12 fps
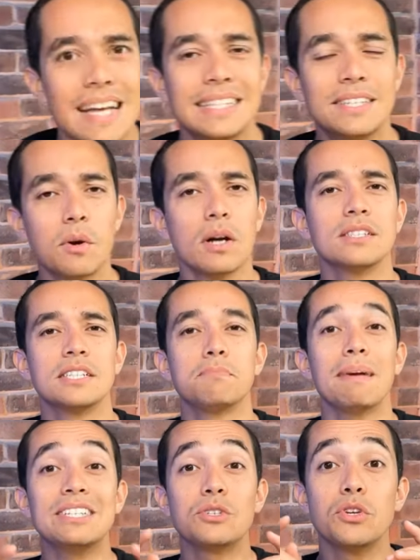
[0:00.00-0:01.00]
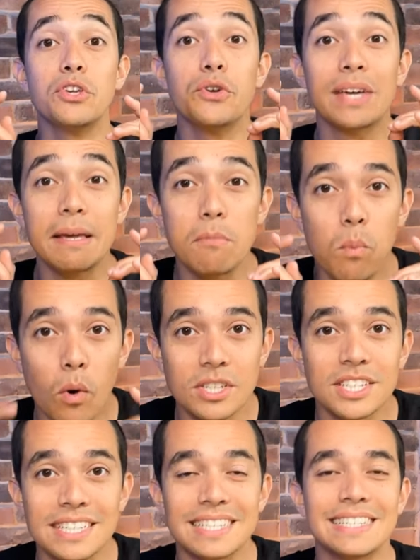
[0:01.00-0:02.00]
Deal Hunters, make sure you keep
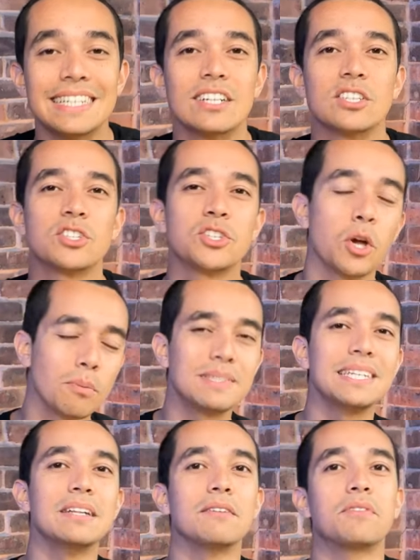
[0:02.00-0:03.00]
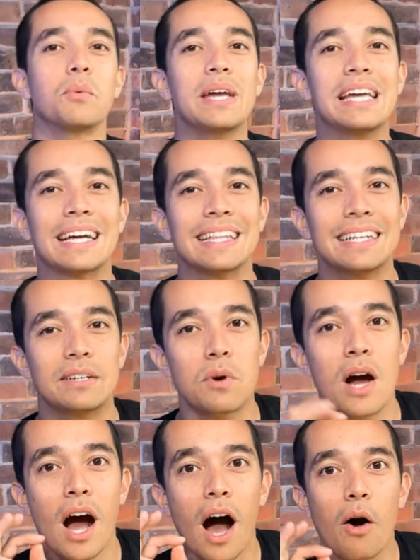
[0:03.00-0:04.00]
watching to see the top deal of the week at
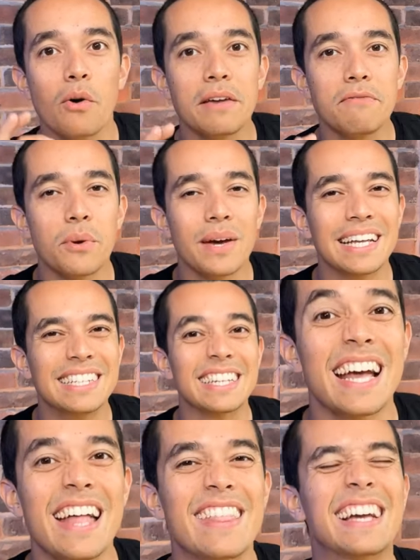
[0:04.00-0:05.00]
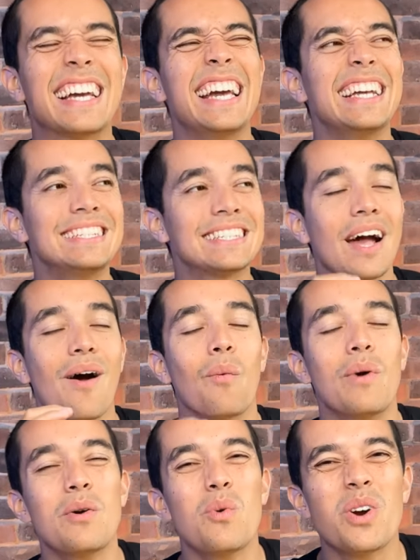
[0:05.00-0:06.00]
Lidl. I'll give you a hint, the kids
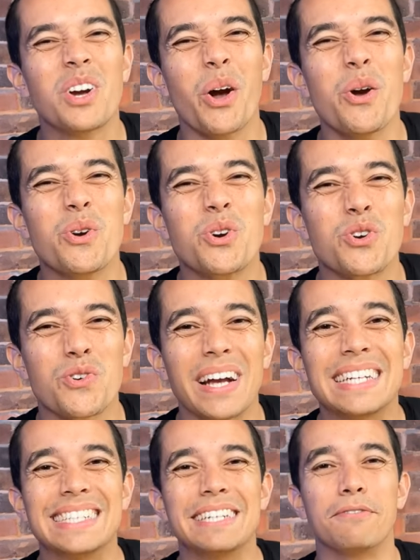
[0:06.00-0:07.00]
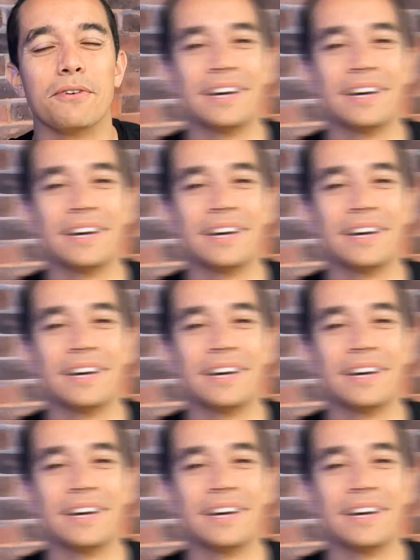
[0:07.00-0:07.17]
will go crazy for